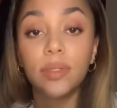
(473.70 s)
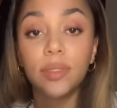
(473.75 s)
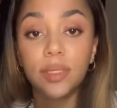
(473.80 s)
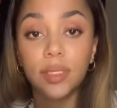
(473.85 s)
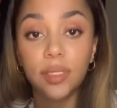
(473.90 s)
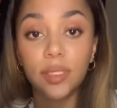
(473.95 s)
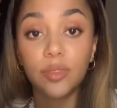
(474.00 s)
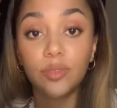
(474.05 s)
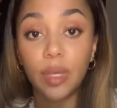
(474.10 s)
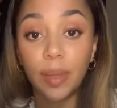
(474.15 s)

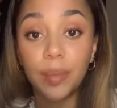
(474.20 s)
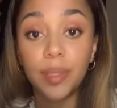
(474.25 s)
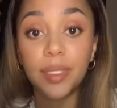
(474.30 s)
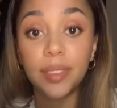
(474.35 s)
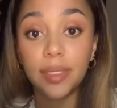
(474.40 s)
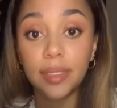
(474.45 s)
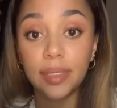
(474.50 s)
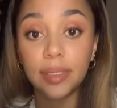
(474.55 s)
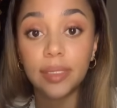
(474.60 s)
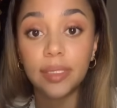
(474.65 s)
this feminine
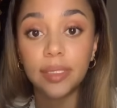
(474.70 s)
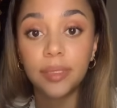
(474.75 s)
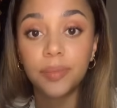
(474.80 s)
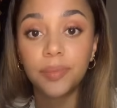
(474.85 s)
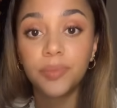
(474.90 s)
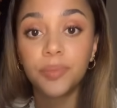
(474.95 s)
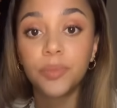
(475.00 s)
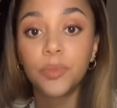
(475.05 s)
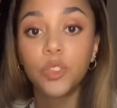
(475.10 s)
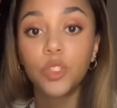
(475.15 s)
is
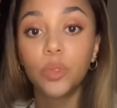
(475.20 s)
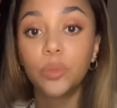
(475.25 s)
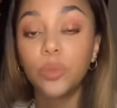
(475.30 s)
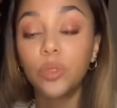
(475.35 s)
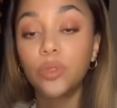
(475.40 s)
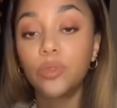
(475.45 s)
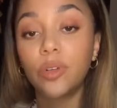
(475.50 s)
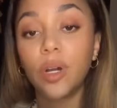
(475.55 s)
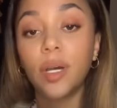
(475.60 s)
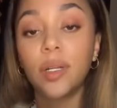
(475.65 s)
to
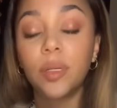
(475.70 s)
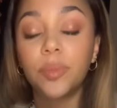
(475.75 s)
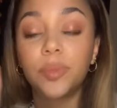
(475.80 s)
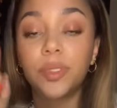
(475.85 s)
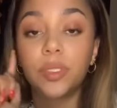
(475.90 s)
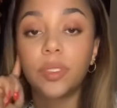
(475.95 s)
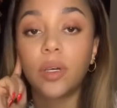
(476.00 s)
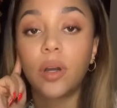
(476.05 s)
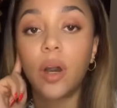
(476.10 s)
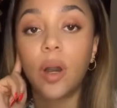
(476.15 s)
move on up
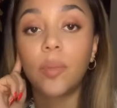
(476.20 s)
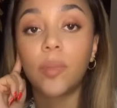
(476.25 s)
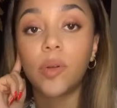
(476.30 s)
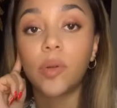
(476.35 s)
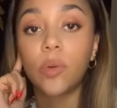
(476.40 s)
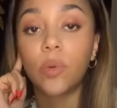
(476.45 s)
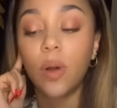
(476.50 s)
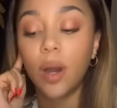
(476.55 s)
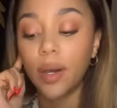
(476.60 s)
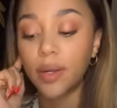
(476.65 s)
to calmer
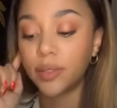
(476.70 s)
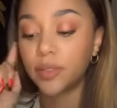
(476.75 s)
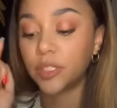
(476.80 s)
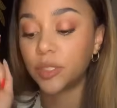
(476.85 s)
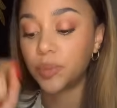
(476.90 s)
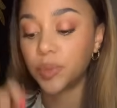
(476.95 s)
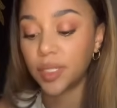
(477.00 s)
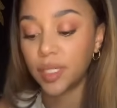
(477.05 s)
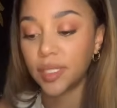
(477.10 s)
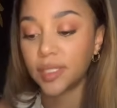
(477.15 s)
waters,
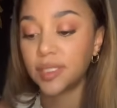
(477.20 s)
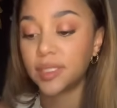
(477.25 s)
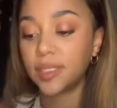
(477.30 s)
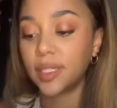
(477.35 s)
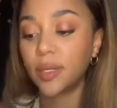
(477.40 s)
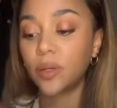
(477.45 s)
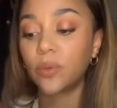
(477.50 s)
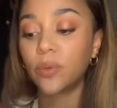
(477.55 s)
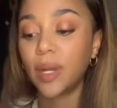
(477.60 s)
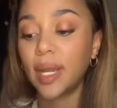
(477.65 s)
because
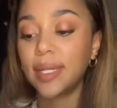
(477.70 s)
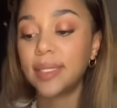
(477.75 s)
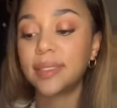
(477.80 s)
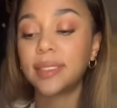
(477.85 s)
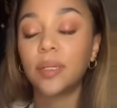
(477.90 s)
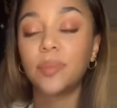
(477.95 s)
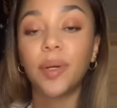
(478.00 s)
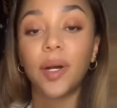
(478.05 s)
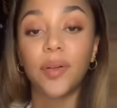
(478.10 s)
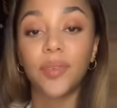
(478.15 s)
they're right
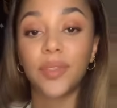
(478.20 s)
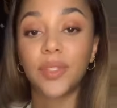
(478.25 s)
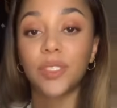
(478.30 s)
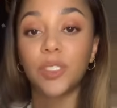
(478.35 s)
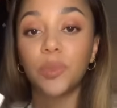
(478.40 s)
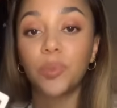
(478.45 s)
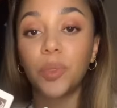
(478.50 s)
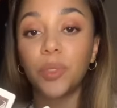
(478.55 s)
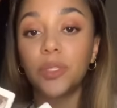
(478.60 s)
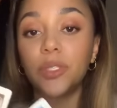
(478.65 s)
about this
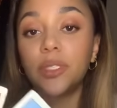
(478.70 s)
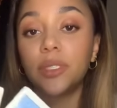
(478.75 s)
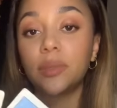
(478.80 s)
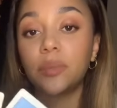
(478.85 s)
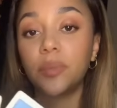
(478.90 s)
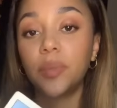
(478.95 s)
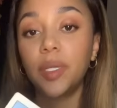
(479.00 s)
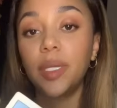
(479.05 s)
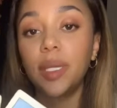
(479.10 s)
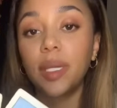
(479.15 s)
person
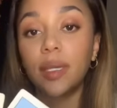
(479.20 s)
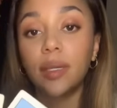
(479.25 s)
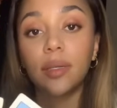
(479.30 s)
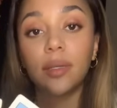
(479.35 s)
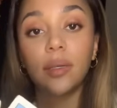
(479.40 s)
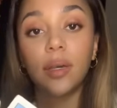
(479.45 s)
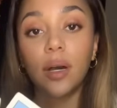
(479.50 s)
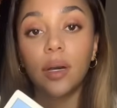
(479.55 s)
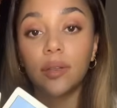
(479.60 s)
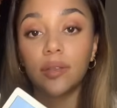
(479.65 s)

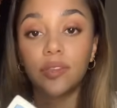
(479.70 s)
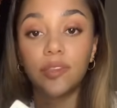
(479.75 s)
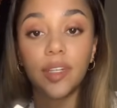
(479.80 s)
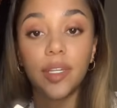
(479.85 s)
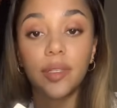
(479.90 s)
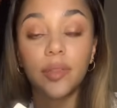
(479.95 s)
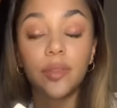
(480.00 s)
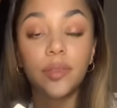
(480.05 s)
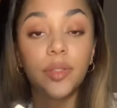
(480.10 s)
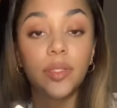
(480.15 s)
being
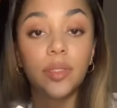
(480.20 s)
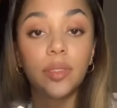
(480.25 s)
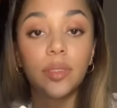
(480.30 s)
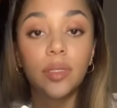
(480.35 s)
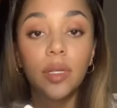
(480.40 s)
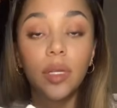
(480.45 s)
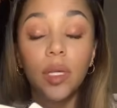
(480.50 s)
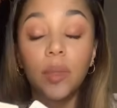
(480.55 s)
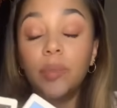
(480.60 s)
unfaithful,